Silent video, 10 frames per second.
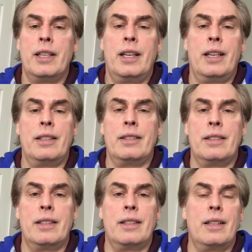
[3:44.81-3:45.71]
and
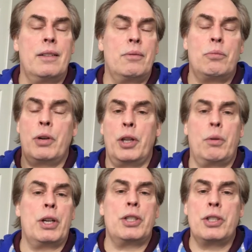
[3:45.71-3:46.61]
one of the
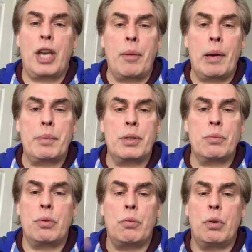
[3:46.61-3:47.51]
questions came up and says,
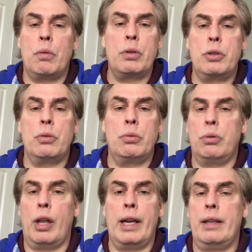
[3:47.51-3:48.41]
"What would you
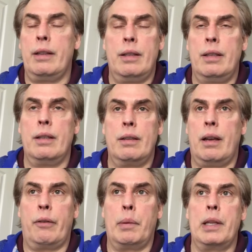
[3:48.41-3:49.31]
like
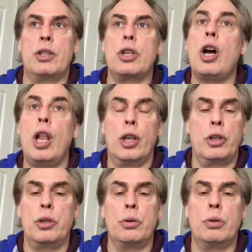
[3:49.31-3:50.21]
everybody that's calling
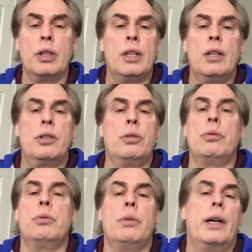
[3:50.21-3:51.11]
you
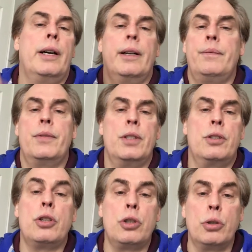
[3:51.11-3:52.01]
to
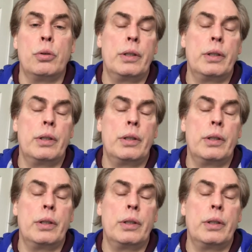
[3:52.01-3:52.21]
do?"